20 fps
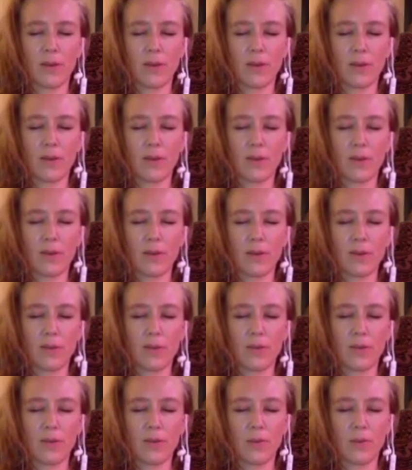
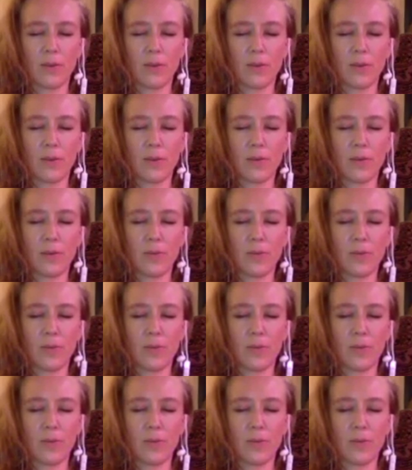into the
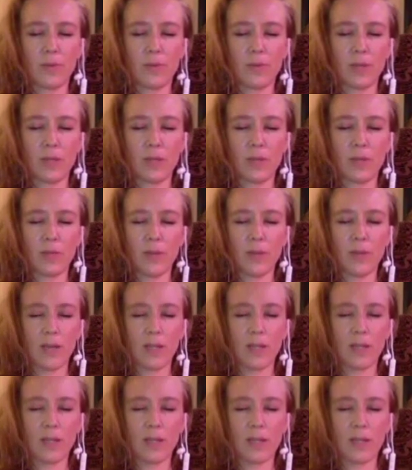womb, and the
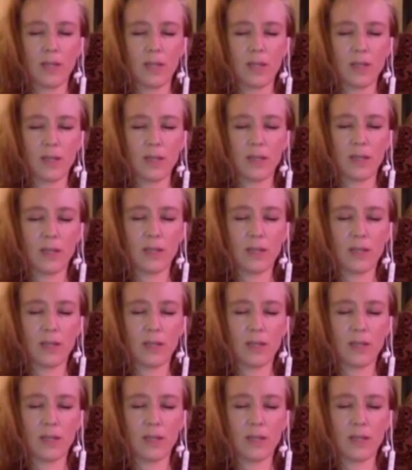belly.